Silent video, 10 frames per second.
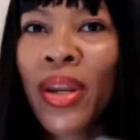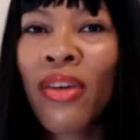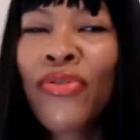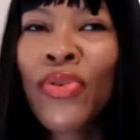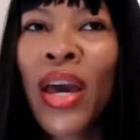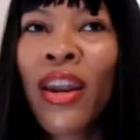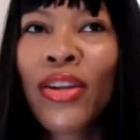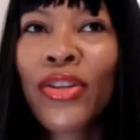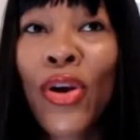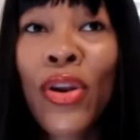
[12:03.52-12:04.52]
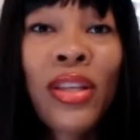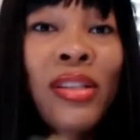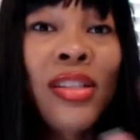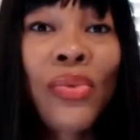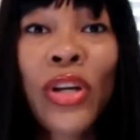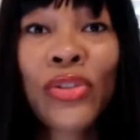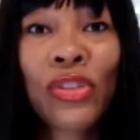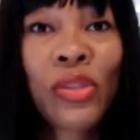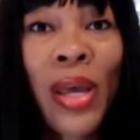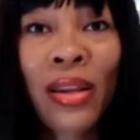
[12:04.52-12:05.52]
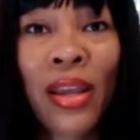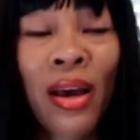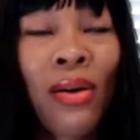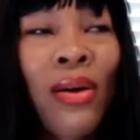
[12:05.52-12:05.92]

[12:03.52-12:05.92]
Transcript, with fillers: if you get an attorney this is in retrospect now